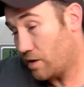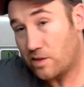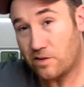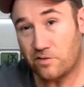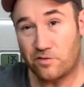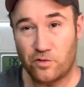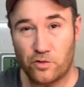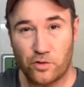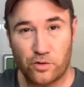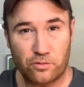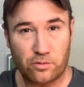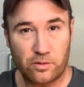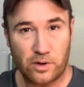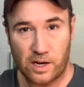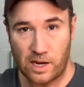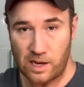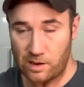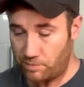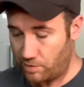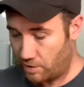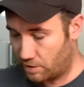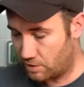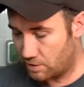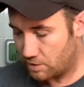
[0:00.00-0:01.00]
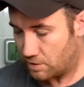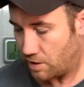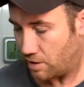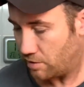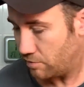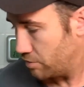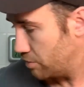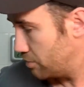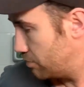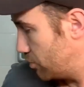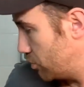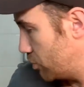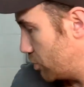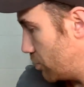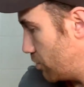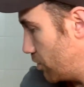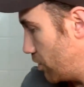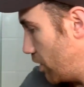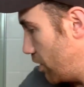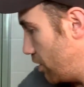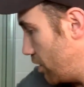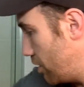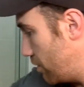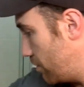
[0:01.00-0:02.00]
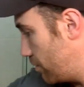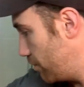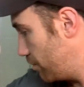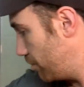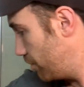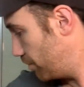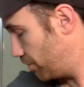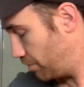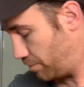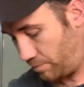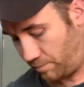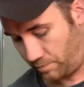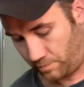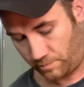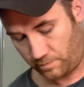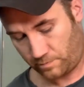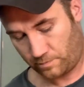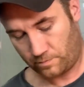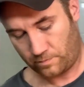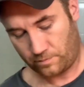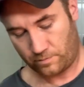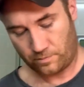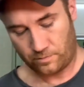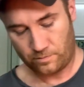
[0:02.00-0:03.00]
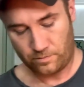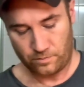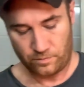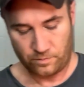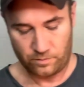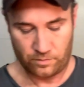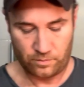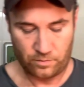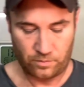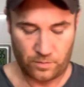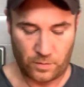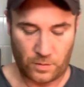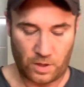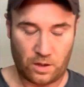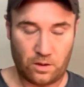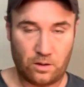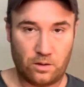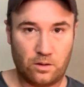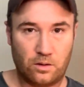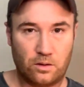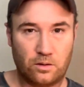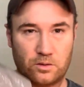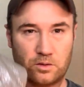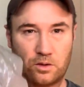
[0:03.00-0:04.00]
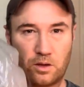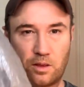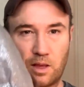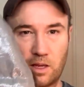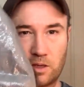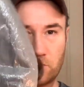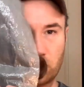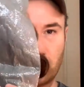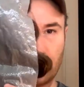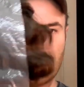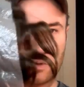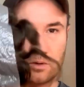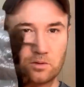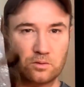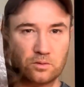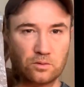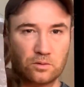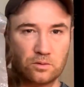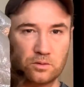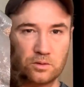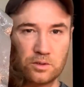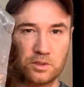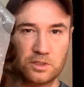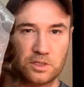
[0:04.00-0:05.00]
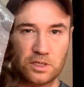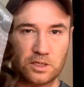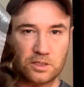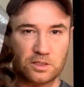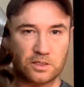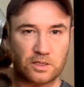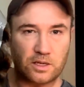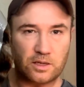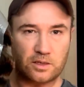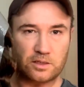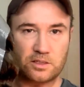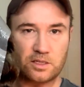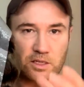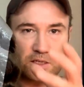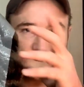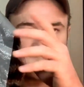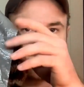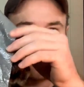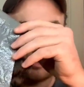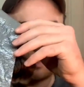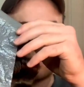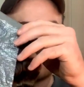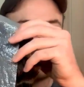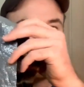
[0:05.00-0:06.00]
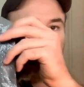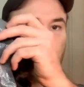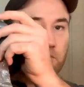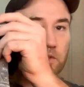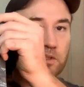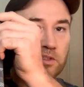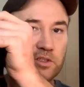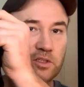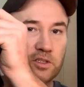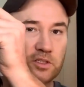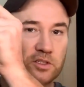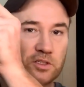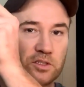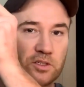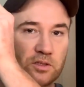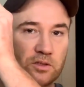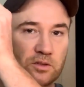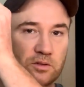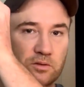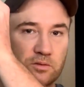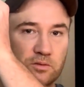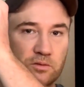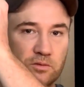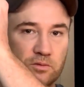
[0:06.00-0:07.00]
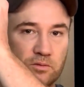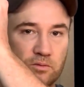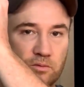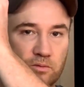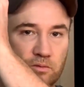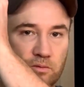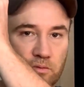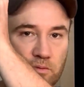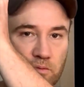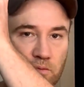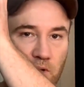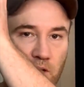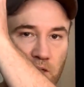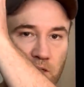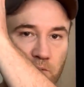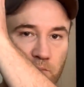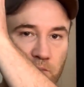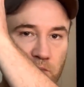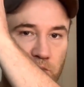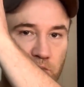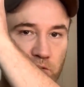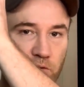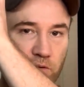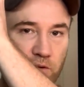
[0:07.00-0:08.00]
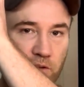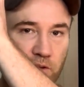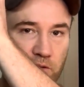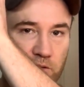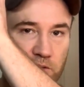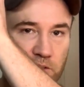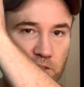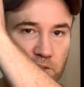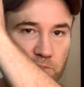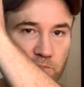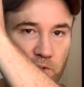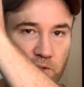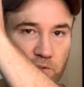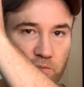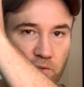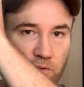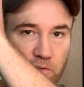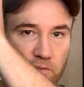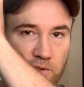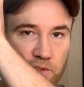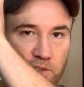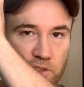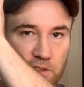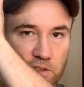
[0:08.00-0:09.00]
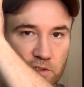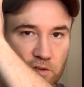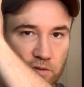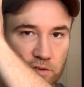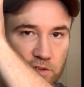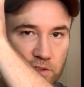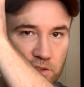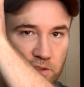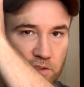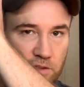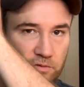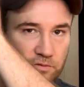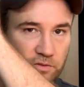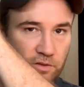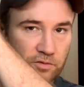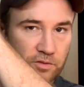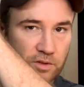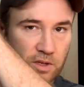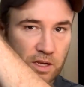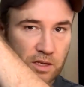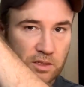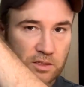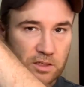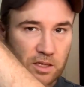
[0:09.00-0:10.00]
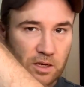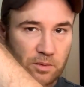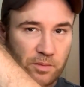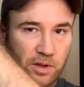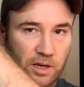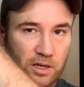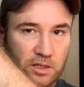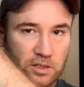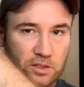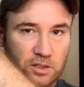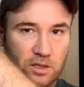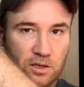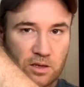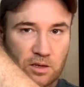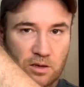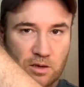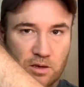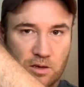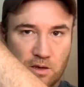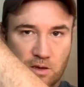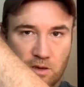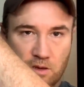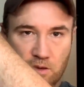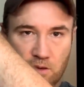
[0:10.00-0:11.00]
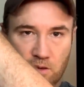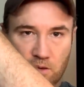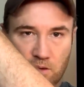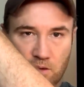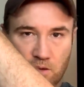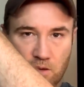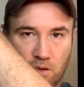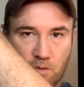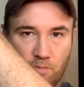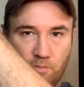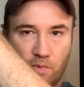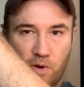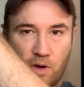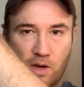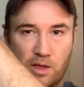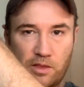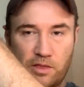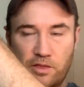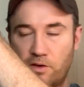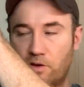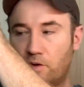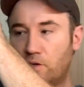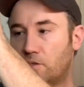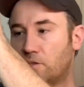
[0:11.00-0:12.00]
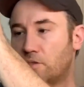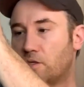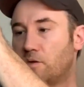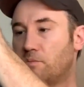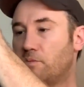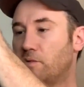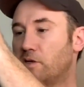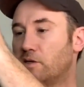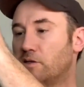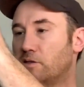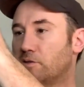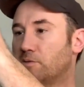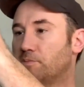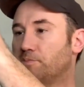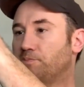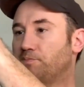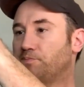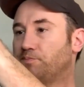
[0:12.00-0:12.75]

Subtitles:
the full 3 hair pieces out of it or something like that. So that's what 6 by 12 inches, a little bit shorter than 6 by 12 inches. So it's 15 centimeters by 30 centimeters.